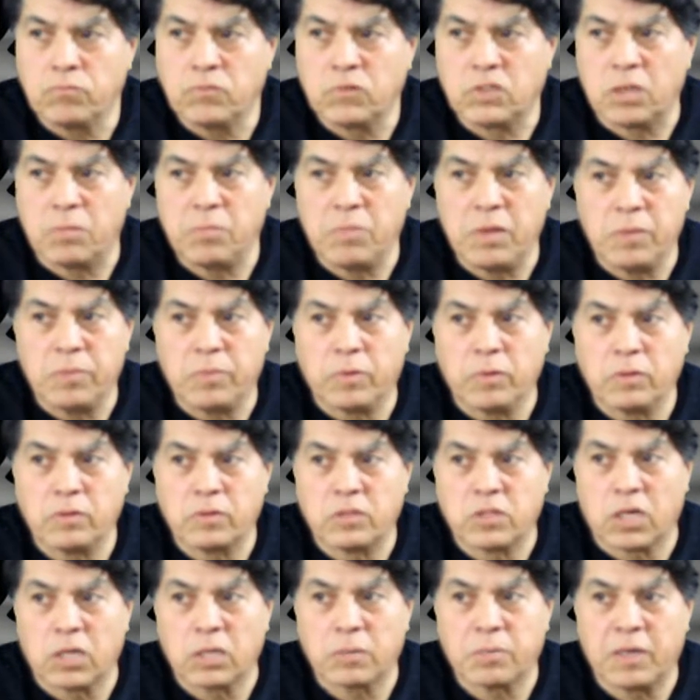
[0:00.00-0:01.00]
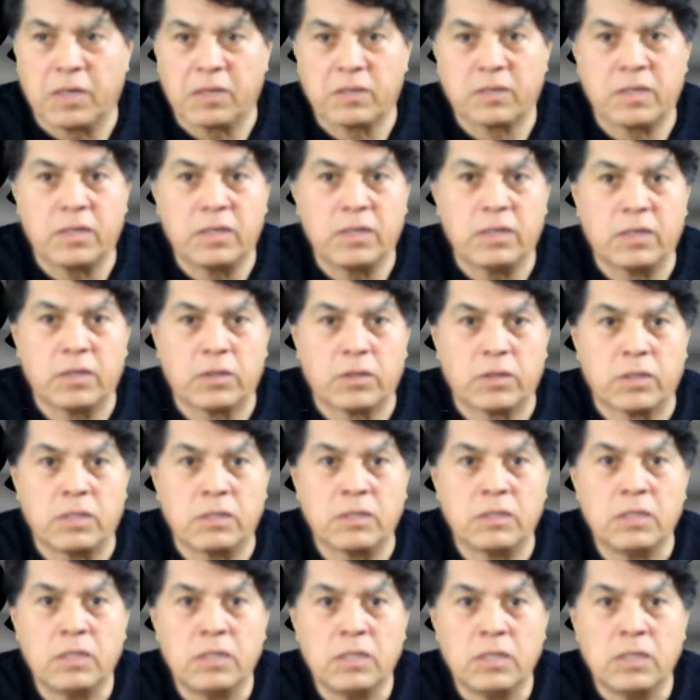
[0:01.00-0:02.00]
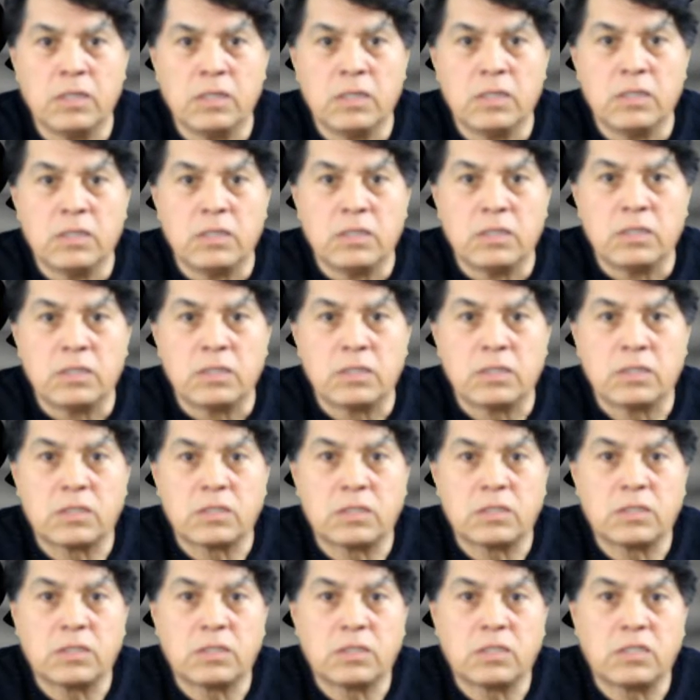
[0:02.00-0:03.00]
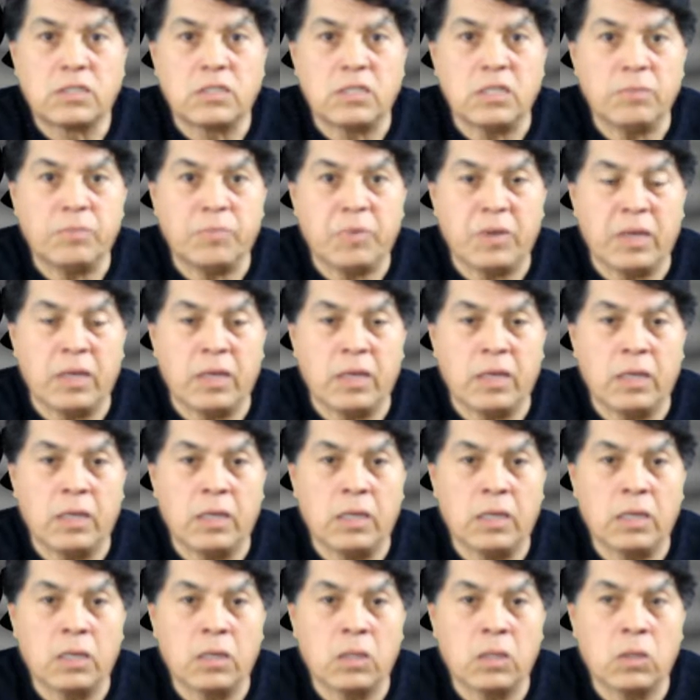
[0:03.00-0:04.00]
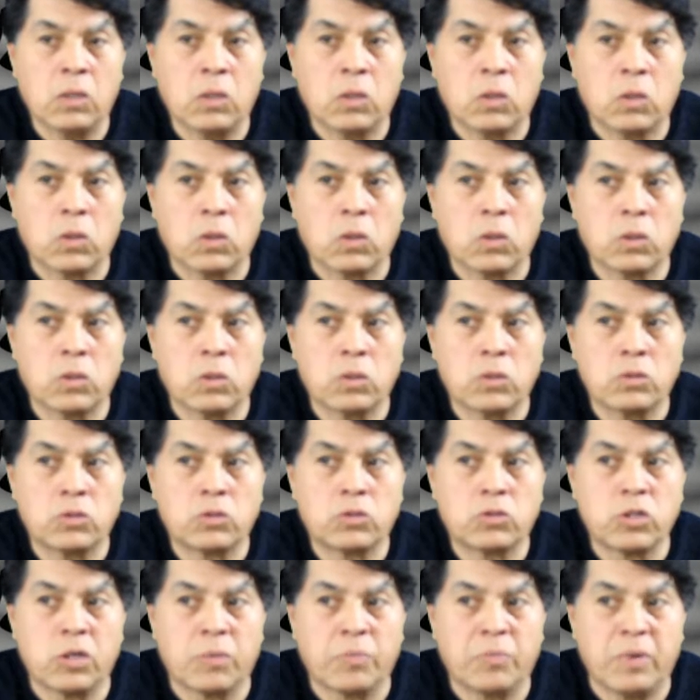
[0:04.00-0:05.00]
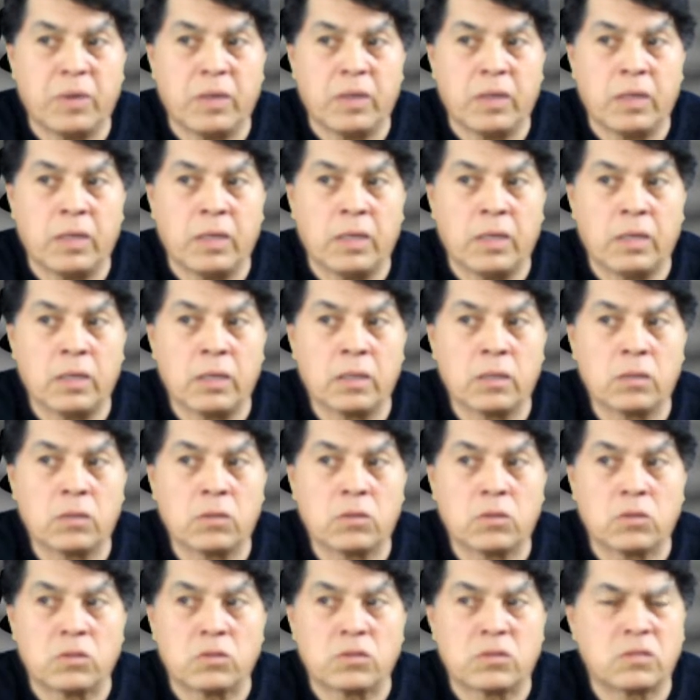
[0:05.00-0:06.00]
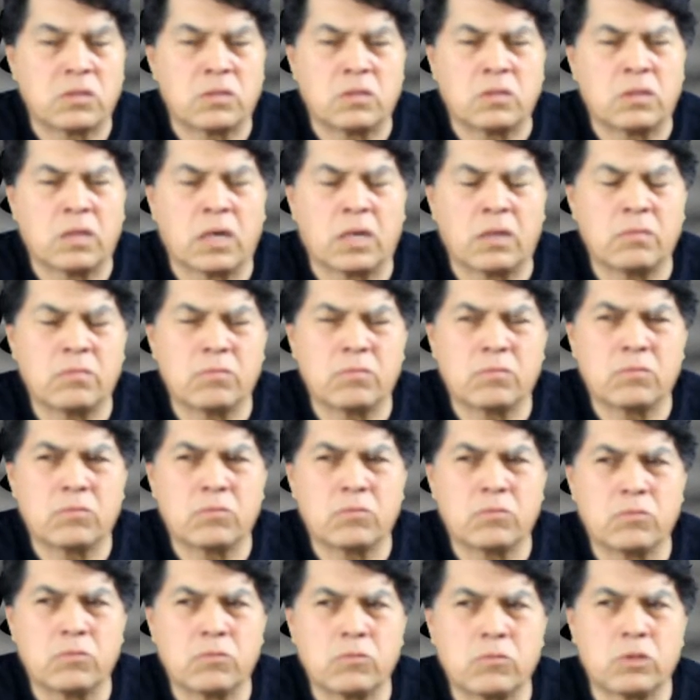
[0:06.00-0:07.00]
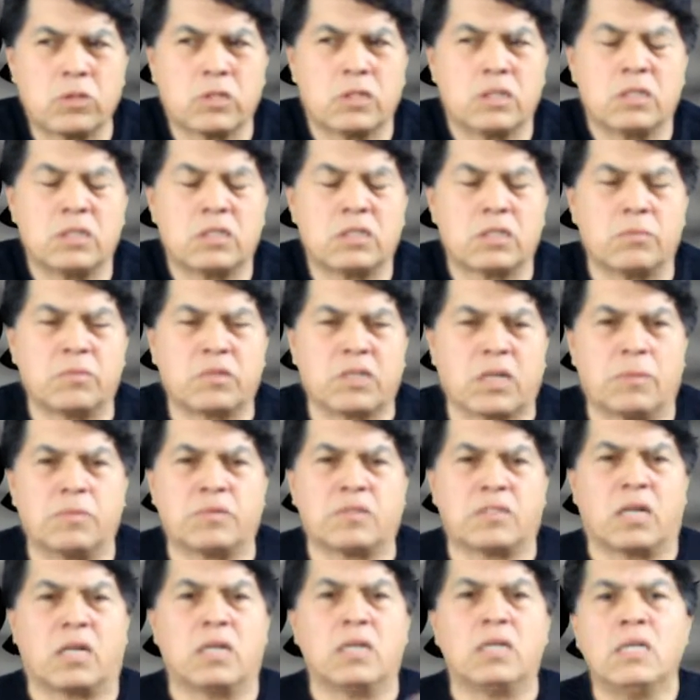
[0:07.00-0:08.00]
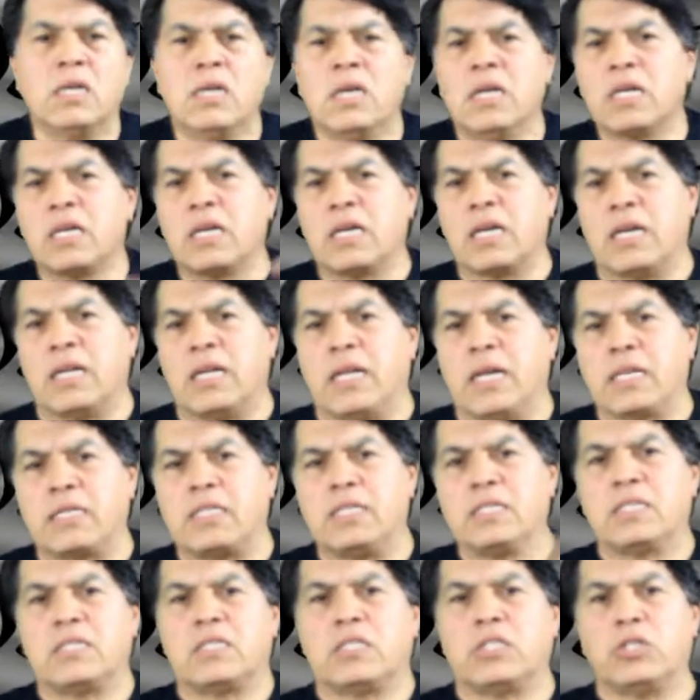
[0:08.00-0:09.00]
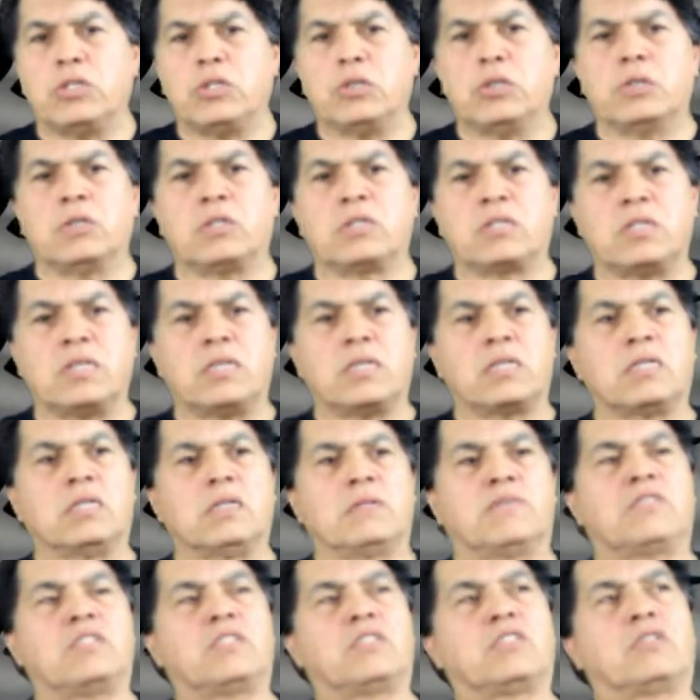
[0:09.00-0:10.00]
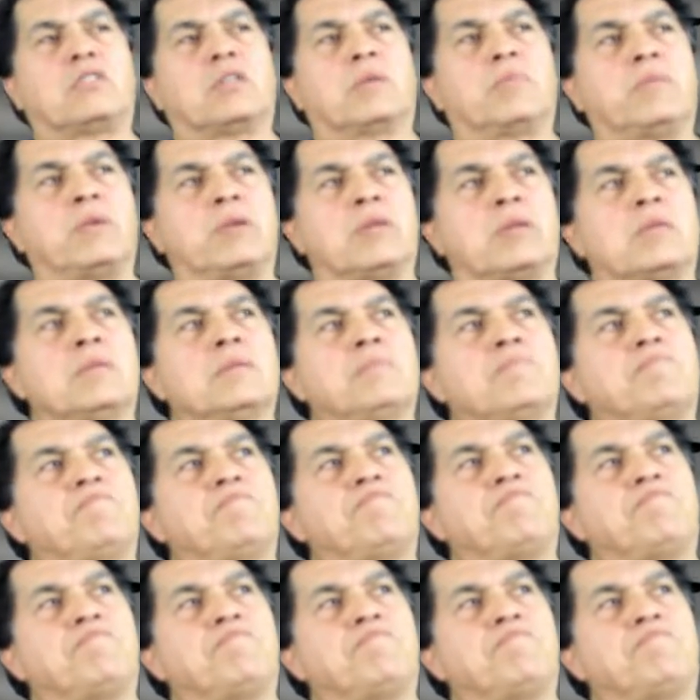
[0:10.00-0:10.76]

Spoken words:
Some people talk about they hearing seeping or dripping. Of course, they're not really, sometimes not connecting the two, is thinking if it's dripping.